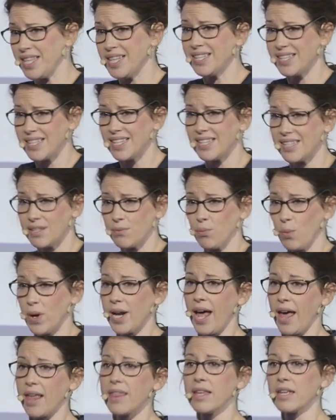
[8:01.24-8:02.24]
this is what
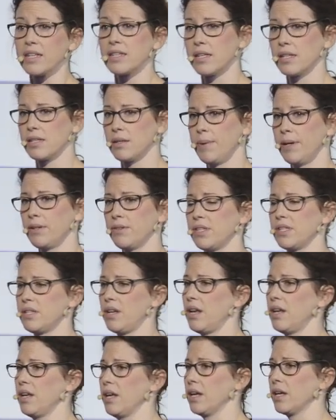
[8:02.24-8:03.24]
ethics is about
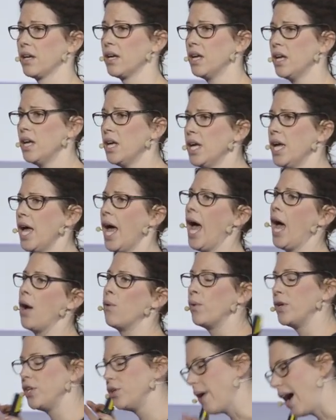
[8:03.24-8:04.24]
studying. And
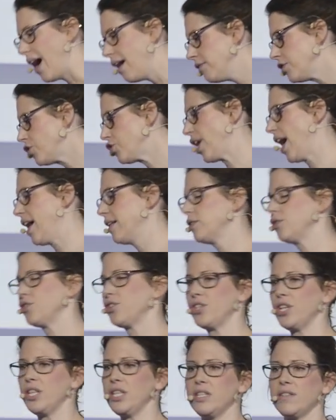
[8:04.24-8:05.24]
when you have a challenge
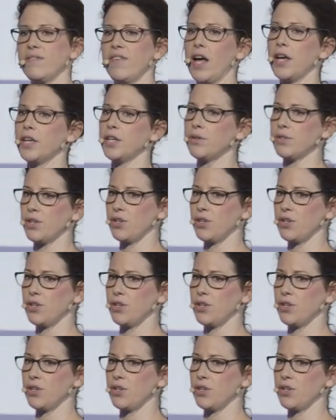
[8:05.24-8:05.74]
to these values